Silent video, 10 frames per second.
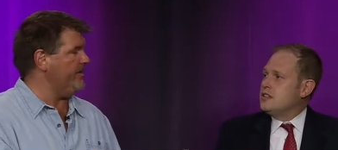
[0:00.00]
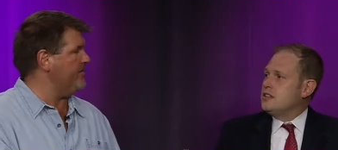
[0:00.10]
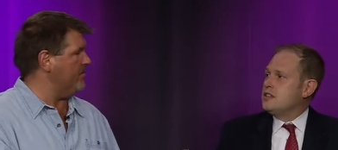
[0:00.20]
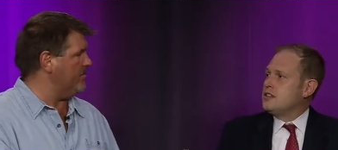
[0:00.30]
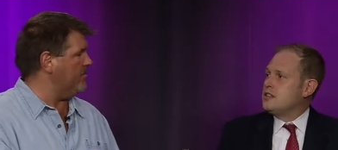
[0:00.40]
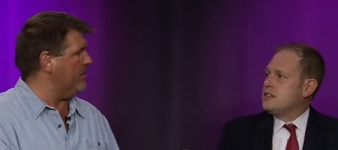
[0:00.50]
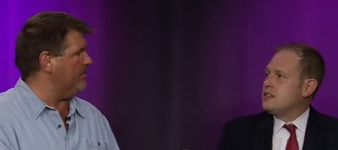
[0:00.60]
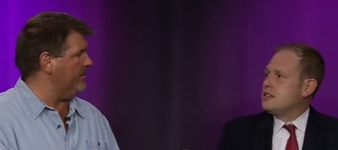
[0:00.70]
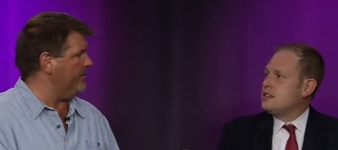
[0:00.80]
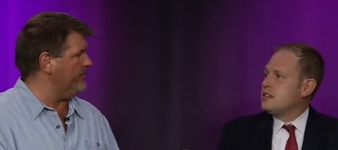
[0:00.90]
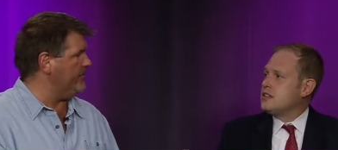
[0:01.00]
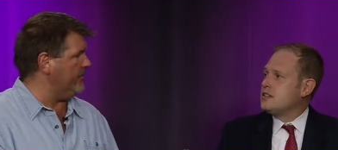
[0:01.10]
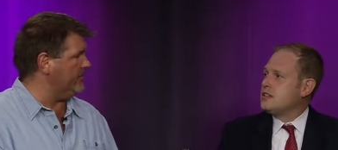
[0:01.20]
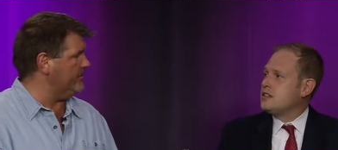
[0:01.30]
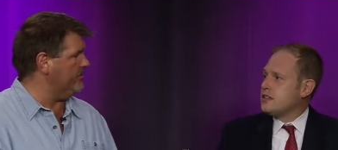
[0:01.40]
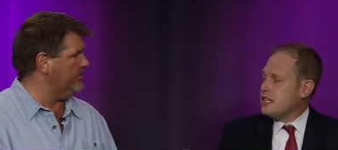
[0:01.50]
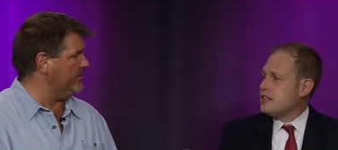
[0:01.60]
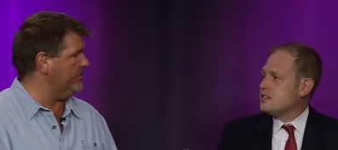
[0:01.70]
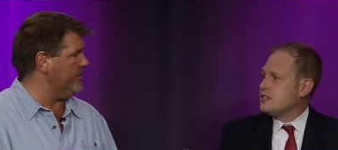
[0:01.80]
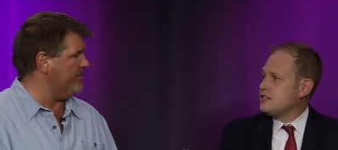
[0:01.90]
Speaker 1: summer probably this year also.
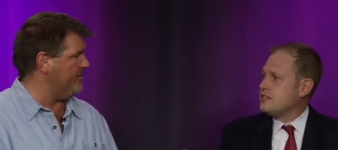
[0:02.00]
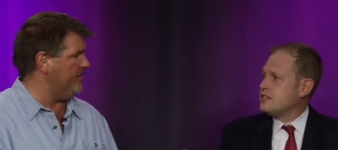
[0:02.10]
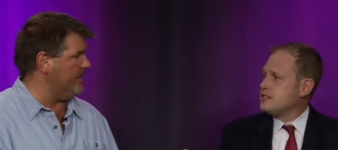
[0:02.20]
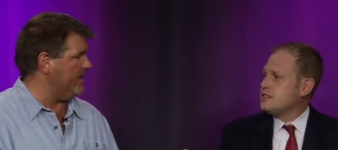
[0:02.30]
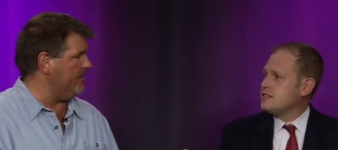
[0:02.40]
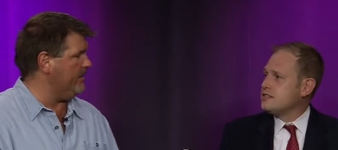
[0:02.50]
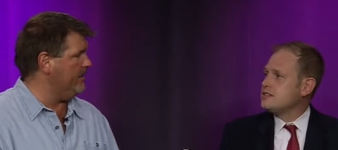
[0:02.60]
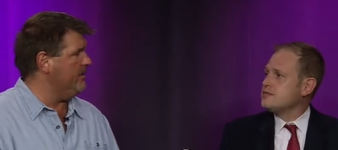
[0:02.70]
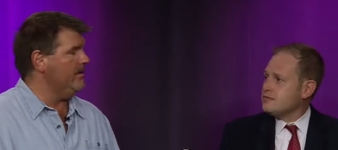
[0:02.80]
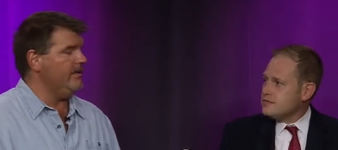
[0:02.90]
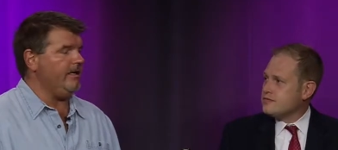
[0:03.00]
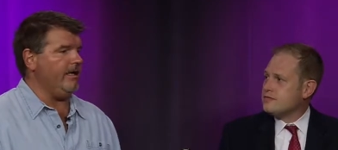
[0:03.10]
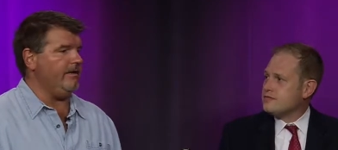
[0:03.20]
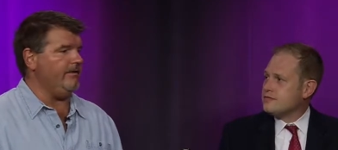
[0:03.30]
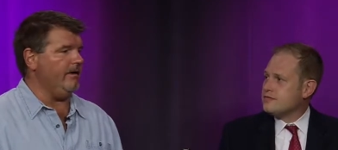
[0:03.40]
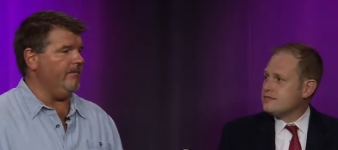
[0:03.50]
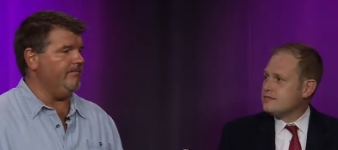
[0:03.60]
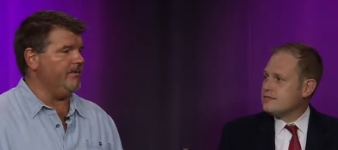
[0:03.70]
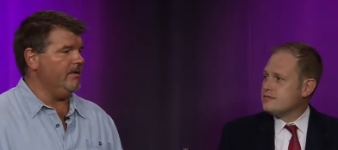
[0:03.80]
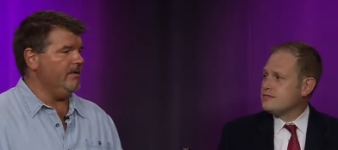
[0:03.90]
Yes. Great summer you and Holly. And um,
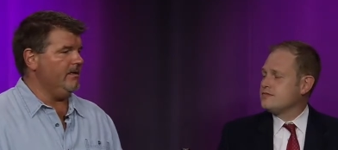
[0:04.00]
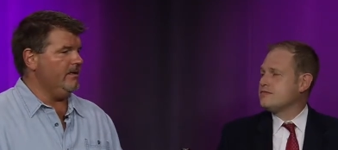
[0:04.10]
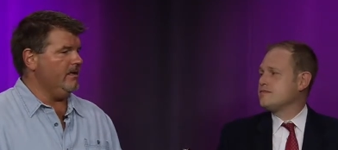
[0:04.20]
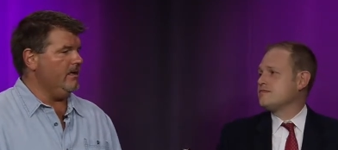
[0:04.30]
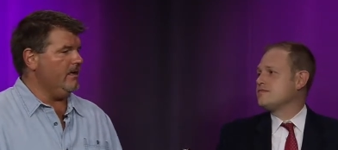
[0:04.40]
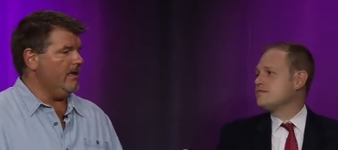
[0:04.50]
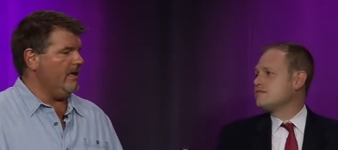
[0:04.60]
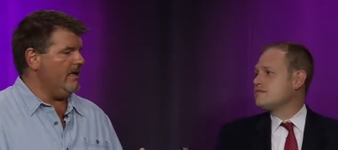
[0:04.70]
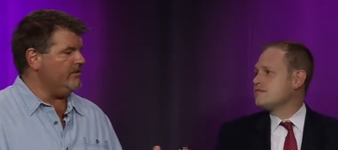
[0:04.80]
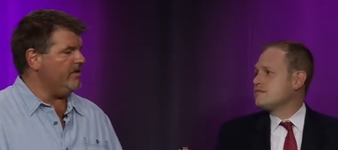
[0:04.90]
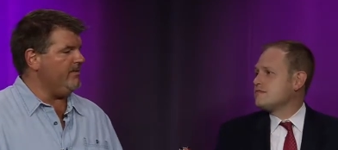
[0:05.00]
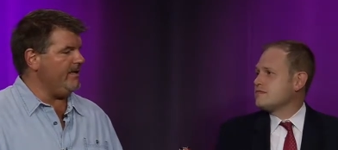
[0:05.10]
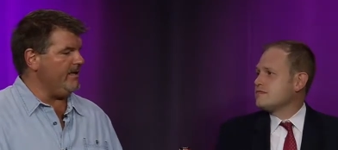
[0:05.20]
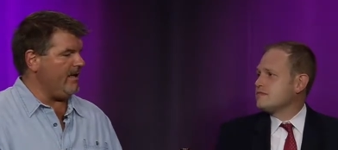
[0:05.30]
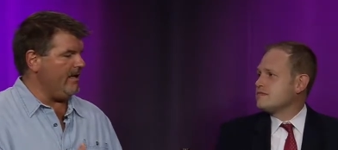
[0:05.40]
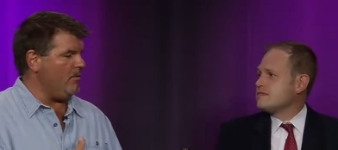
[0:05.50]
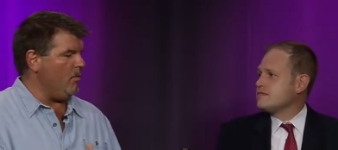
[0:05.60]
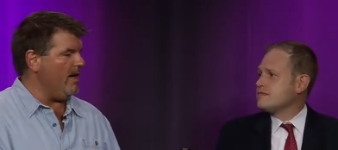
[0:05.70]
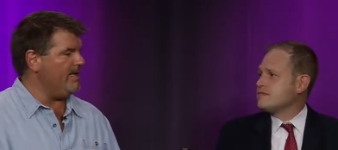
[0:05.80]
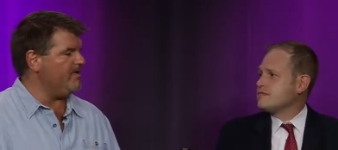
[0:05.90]
has there any been any, any,
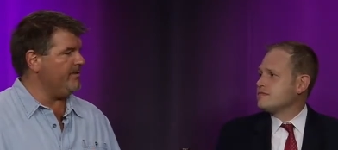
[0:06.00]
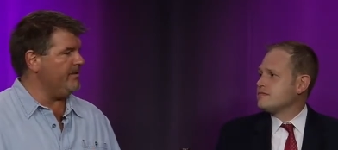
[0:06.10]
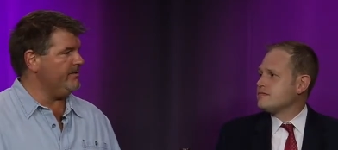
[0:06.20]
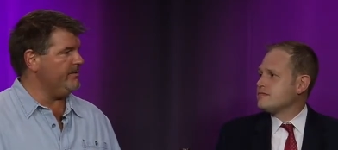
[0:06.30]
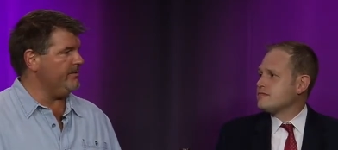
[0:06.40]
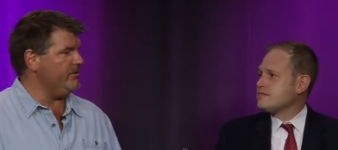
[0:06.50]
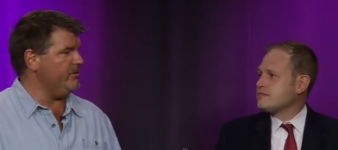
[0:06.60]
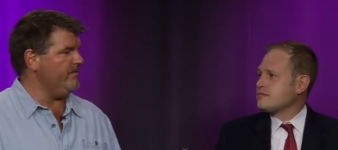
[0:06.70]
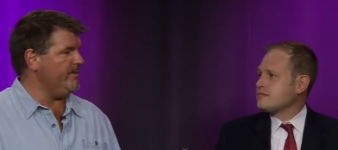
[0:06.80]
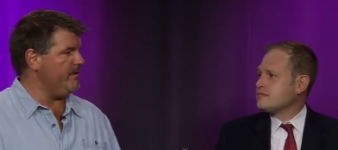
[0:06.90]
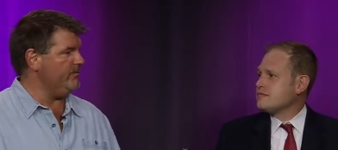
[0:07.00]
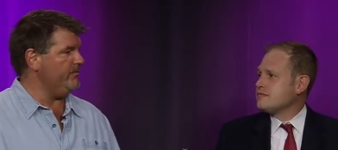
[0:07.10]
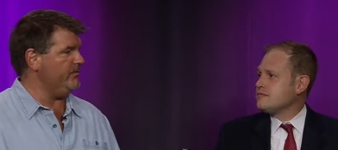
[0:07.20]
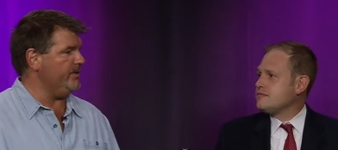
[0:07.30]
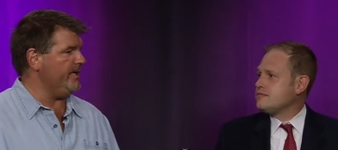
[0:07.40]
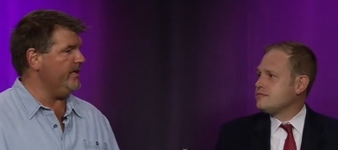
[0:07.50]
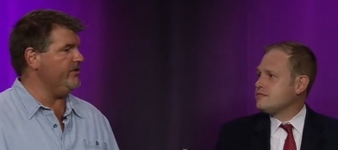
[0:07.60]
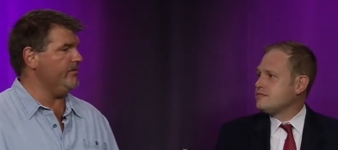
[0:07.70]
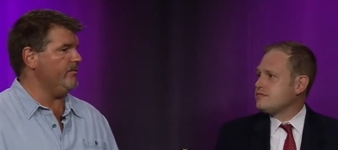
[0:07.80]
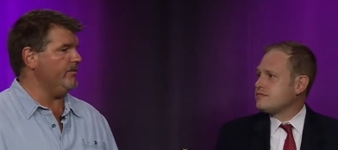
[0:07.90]
wine experiences that you've been able to engage
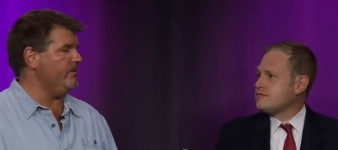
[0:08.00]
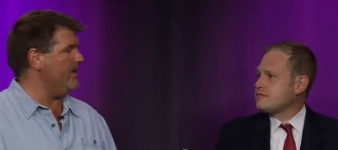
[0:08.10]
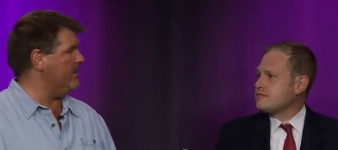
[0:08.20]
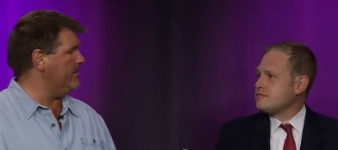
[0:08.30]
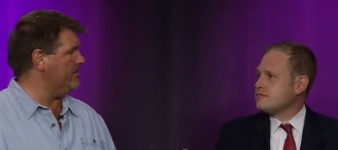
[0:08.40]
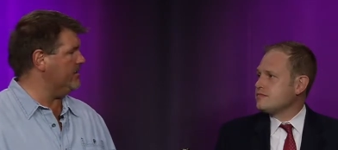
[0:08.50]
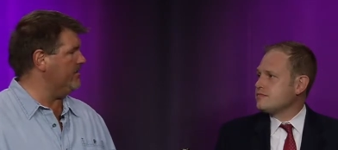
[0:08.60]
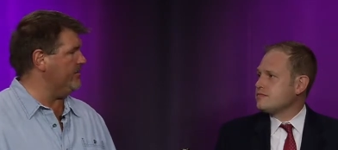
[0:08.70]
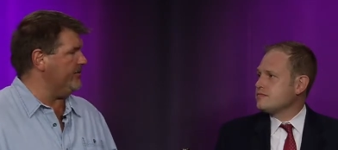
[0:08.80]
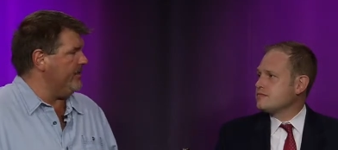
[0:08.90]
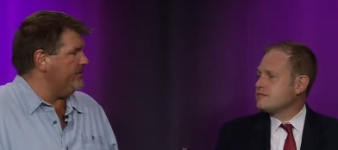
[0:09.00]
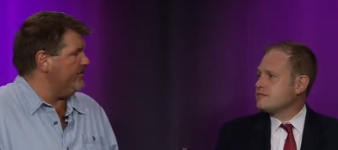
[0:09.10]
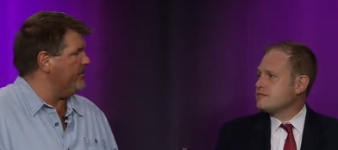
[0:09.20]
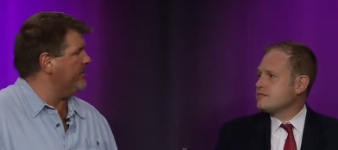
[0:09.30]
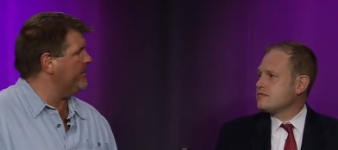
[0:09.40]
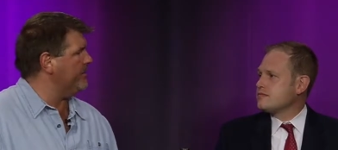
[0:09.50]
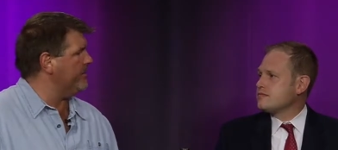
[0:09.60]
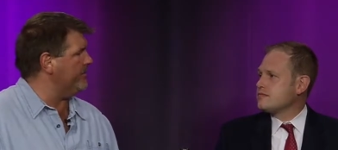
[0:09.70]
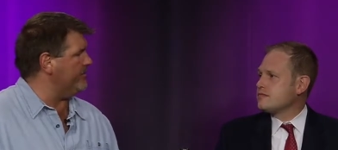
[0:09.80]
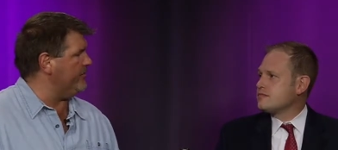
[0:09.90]
in with you and Holly this summer? Did you guys do
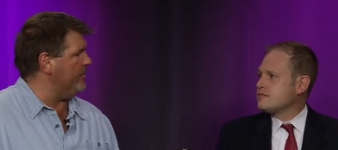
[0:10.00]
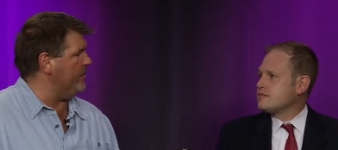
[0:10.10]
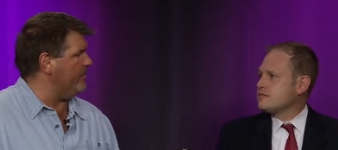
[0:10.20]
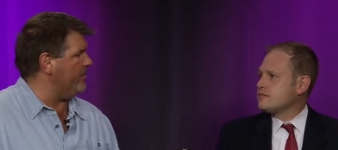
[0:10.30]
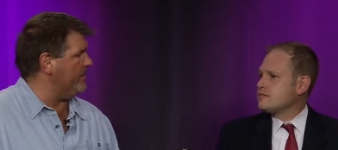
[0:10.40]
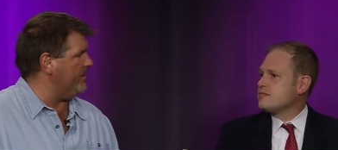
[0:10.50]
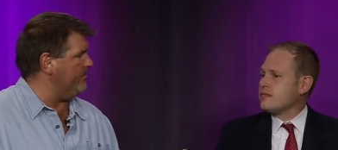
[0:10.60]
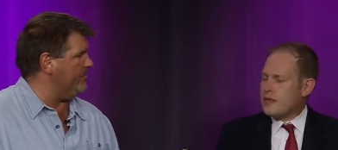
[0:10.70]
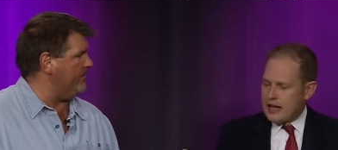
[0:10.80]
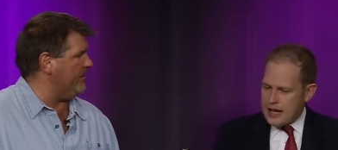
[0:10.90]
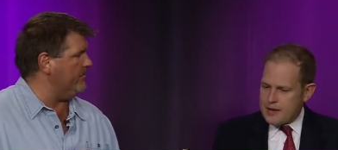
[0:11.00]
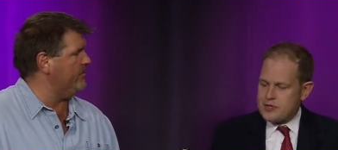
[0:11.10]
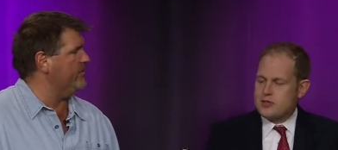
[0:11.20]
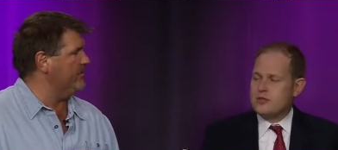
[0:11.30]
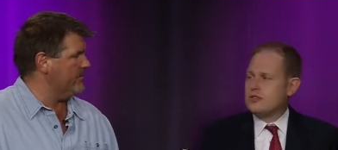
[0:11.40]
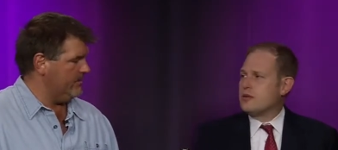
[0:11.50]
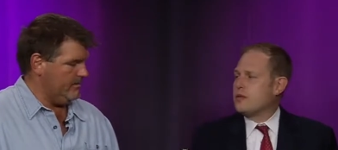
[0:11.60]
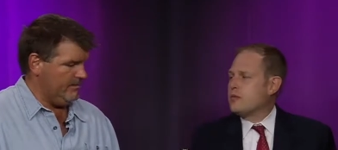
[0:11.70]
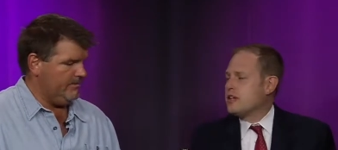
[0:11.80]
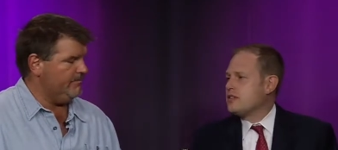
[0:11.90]
anything, or did you go anywhere that involved? Absolutely,
Speaker 2: we
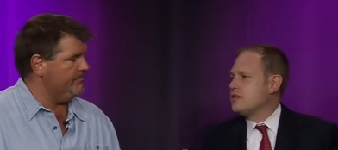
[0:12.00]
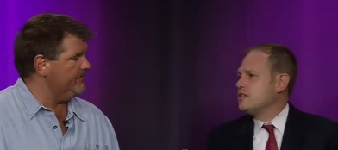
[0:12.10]
went to the